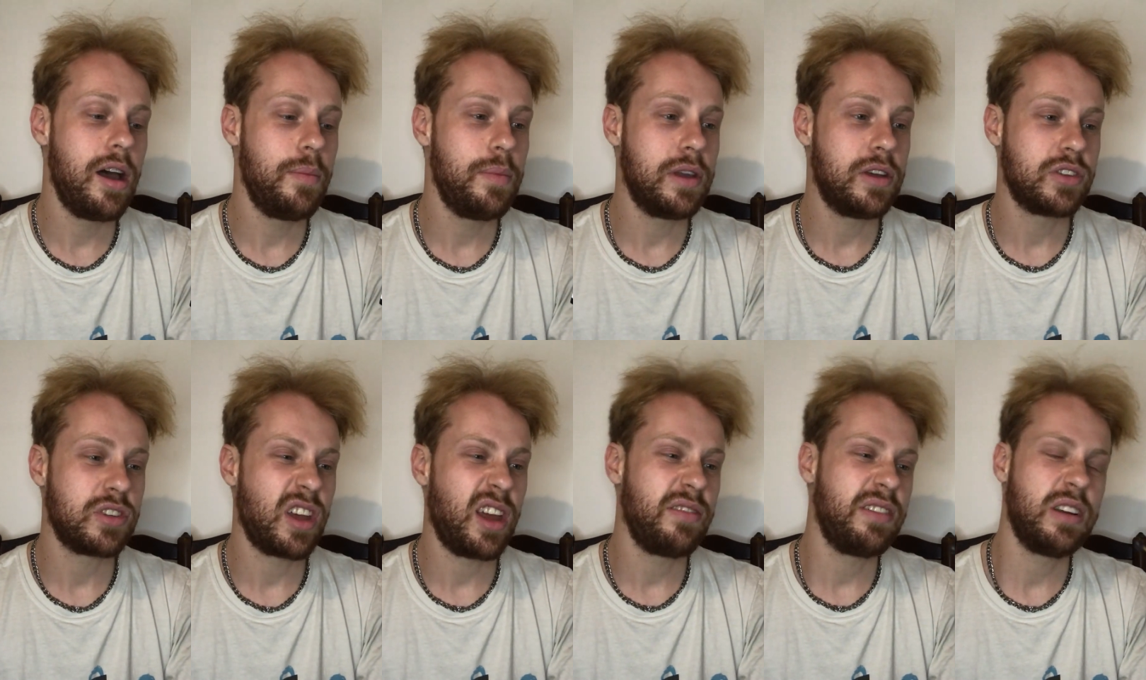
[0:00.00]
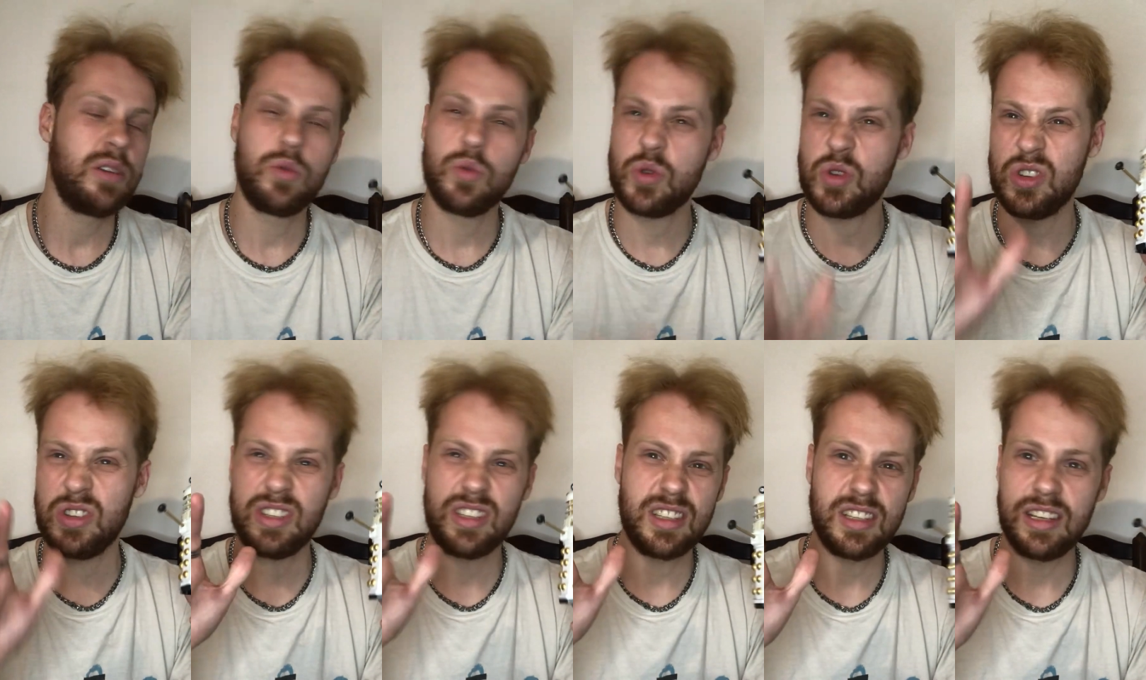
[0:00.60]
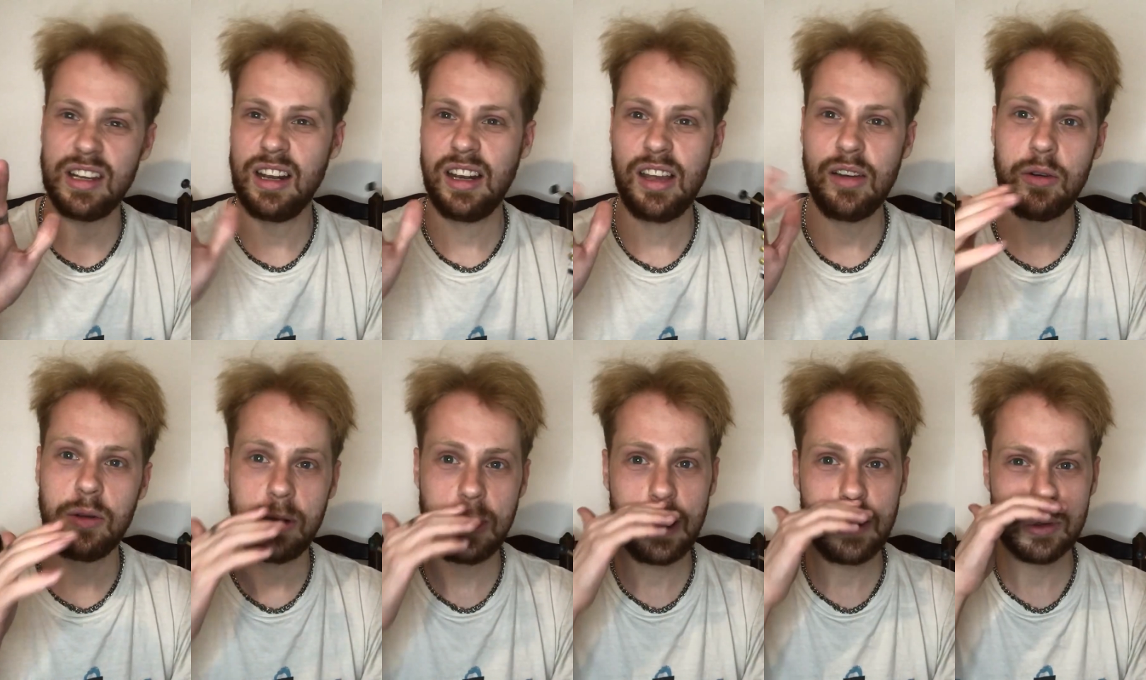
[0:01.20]
Because I have a
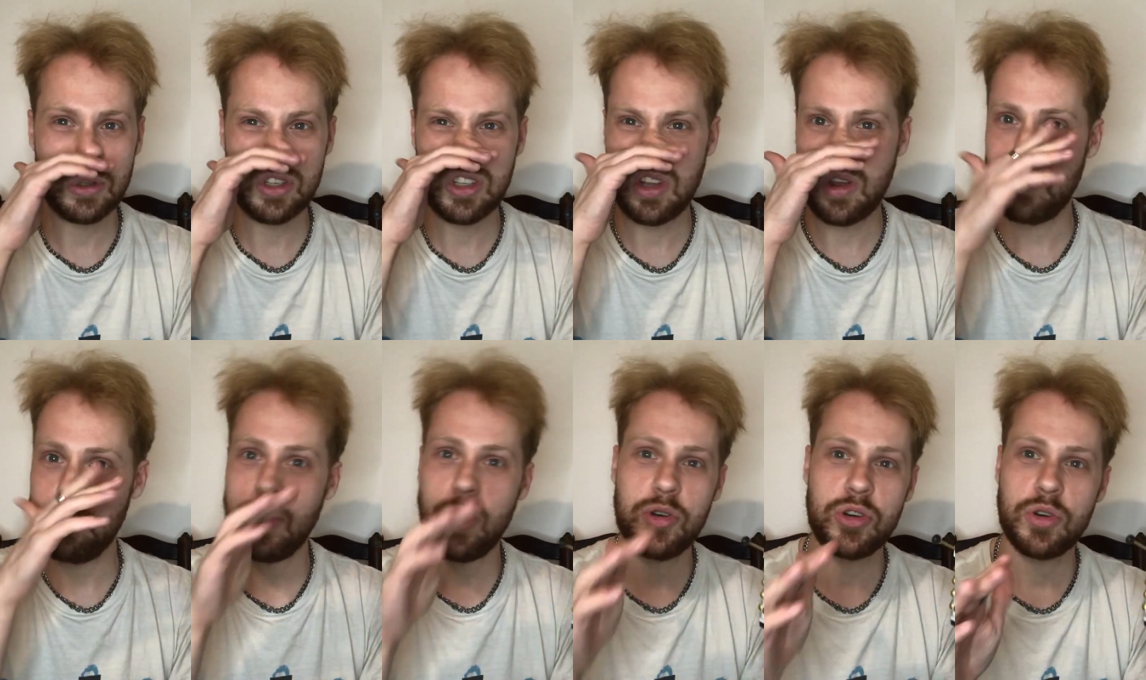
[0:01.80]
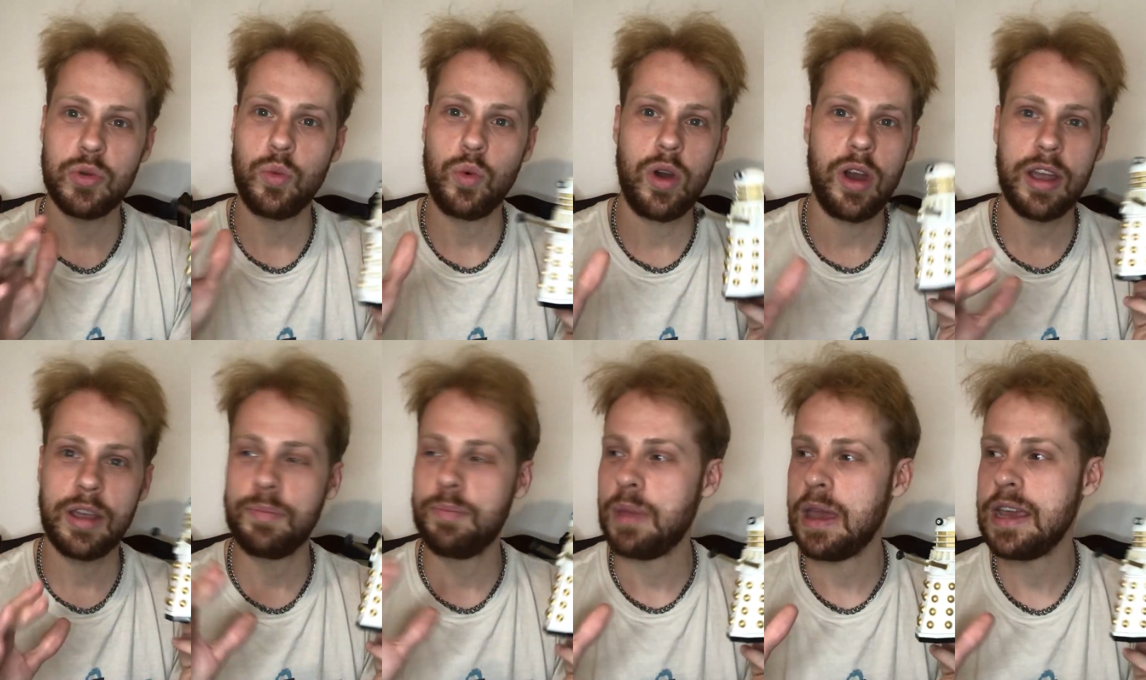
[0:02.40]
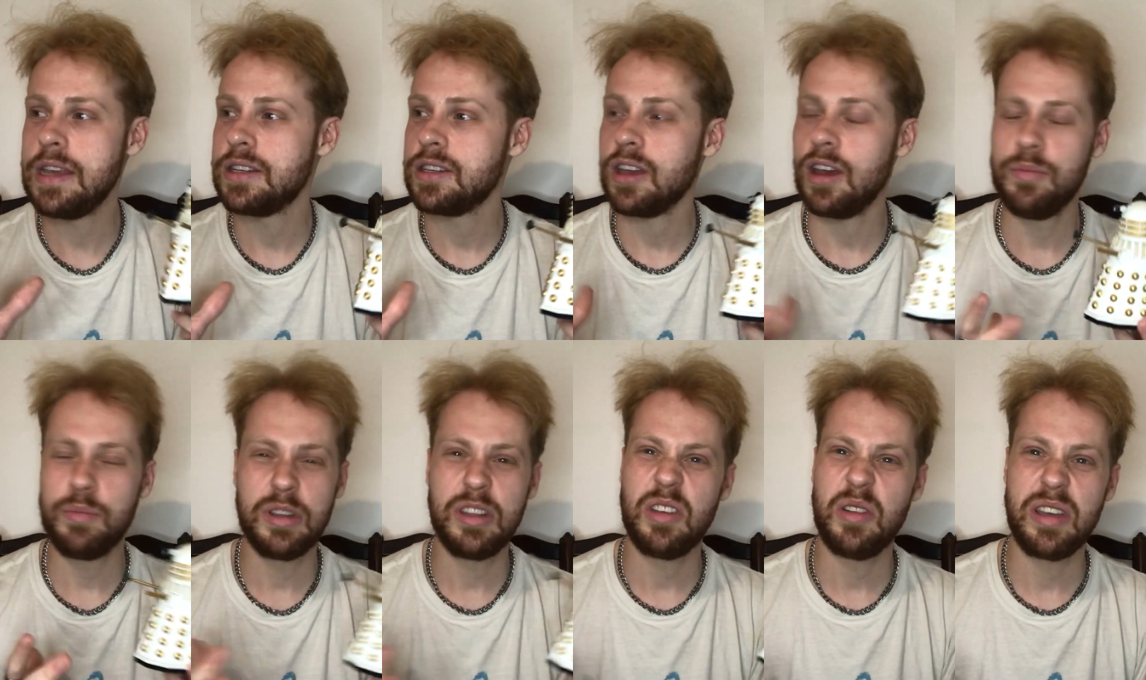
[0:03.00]
little stop motion work piece that
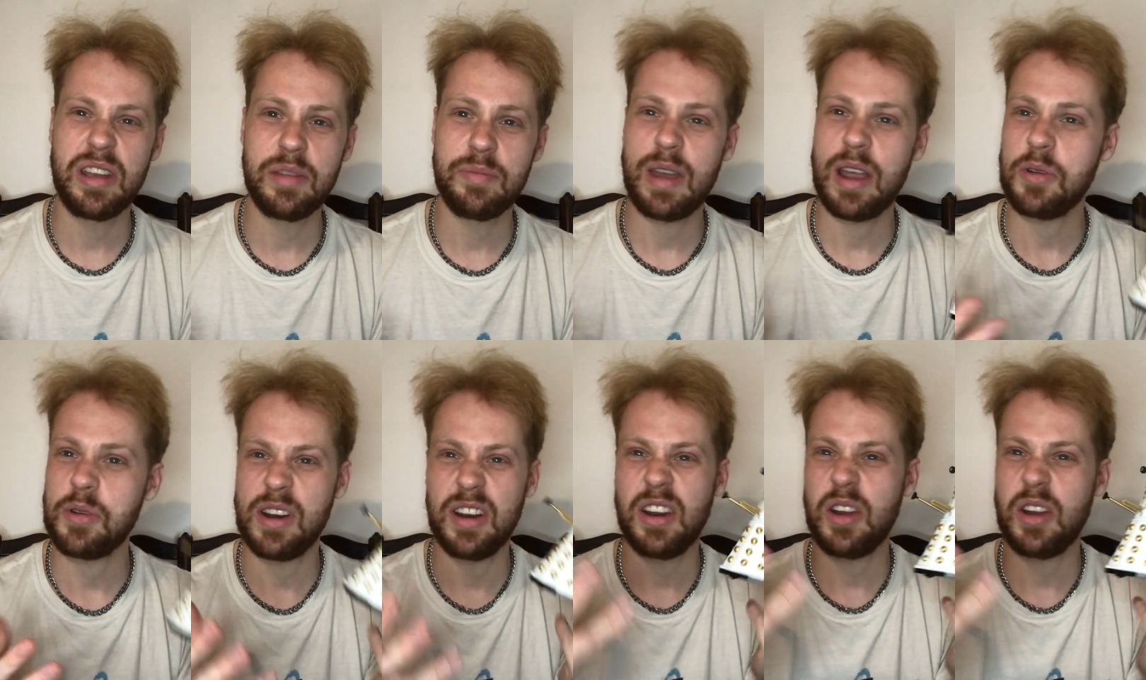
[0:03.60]
I've been doing in the background.